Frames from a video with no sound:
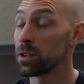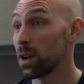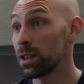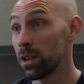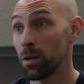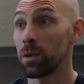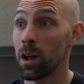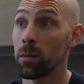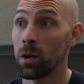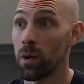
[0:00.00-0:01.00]
It's great that you're
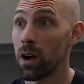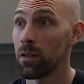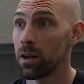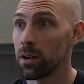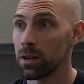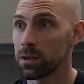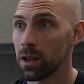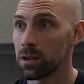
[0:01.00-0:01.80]
becoming aware of it.